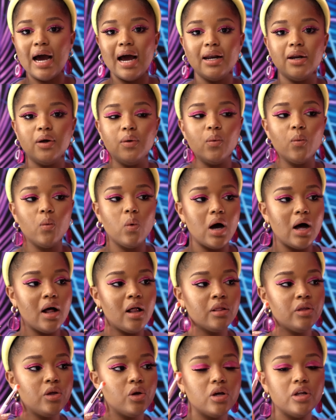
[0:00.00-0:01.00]
color
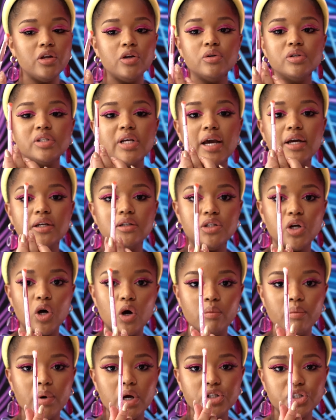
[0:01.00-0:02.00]
well, you can use a
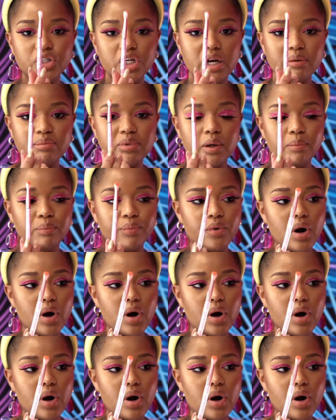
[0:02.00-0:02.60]
dome-shaped